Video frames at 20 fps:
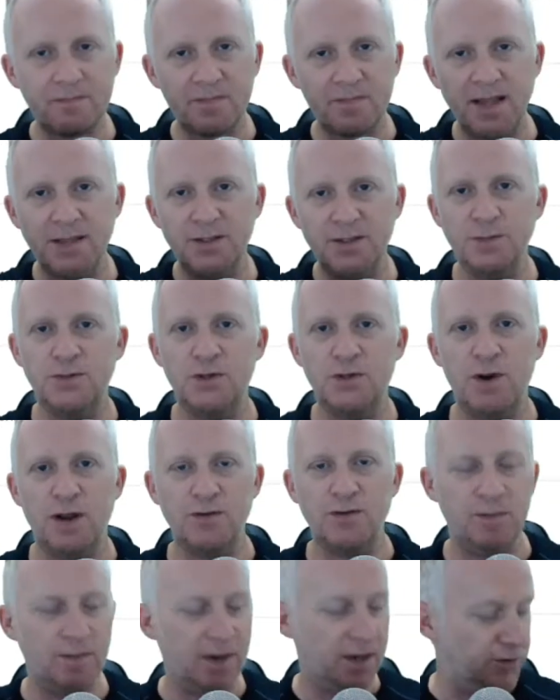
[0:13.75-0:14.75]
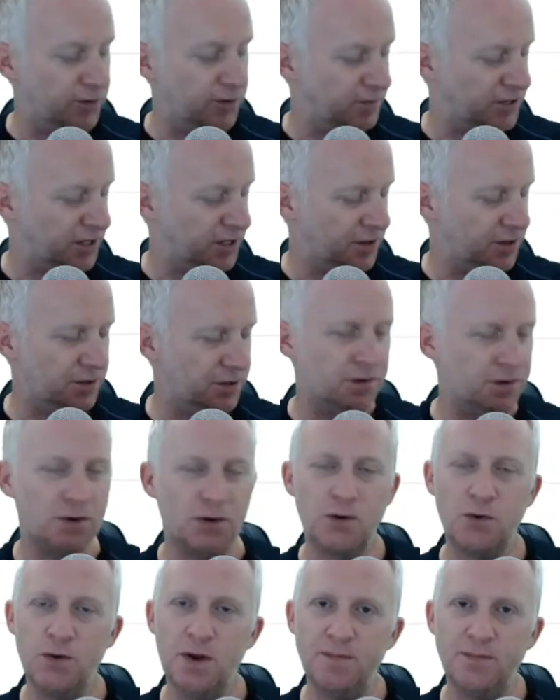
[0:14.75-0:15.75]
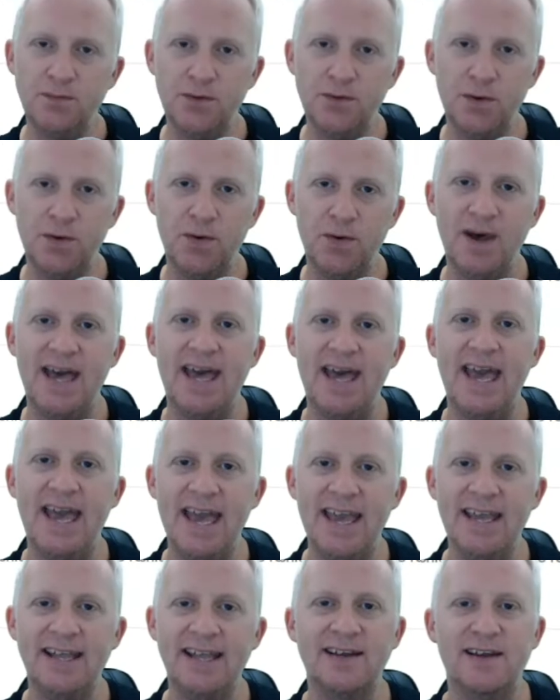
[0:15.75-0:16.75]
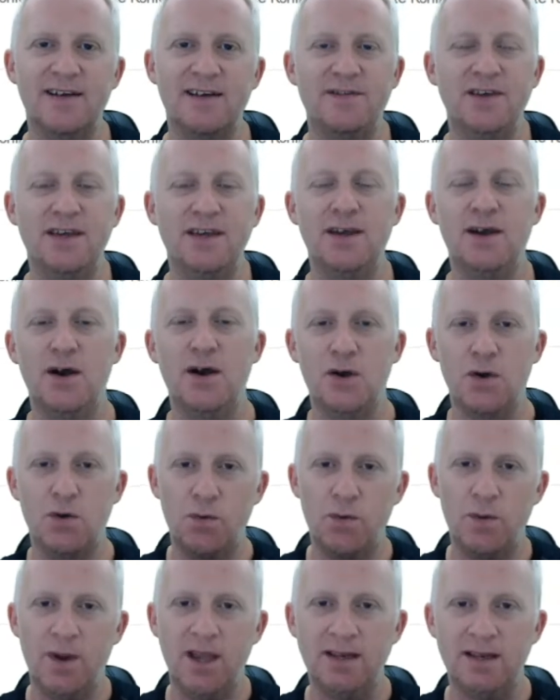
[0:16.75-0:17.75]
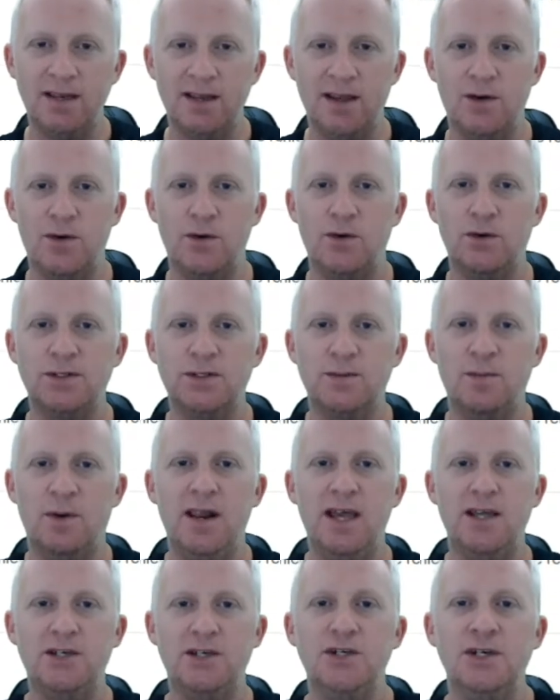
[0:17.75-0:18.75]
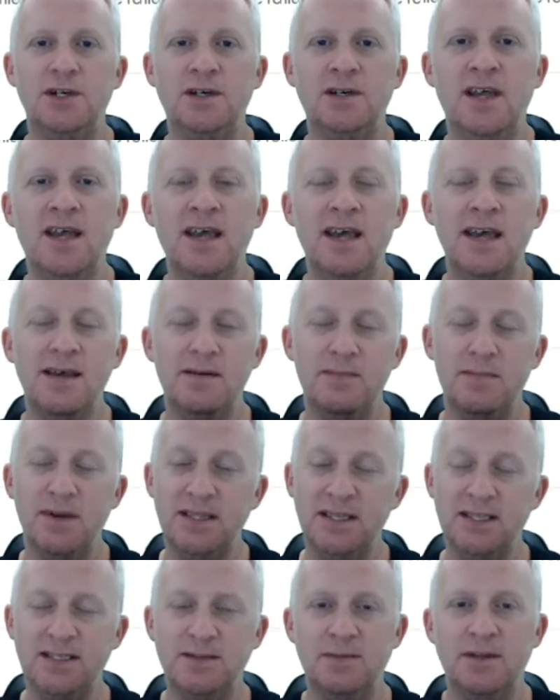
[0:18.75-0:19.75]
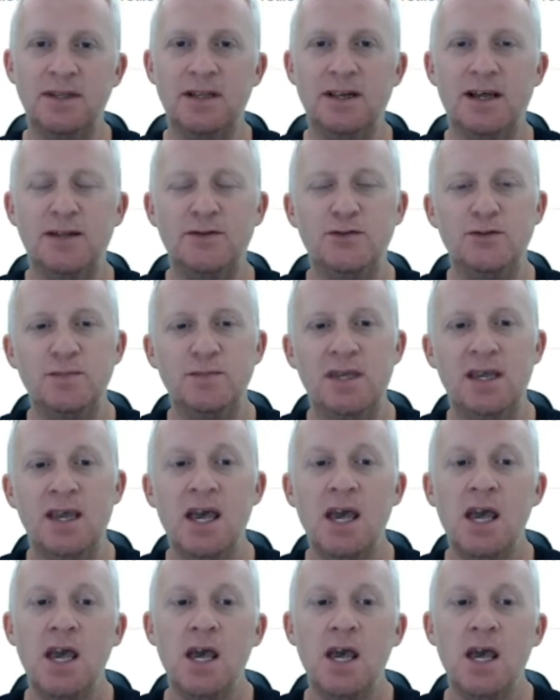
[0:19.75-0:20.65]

Subscribe to my YouTube channel, Crypto and Coffee, right now. Small action, but it's mean a lot to me.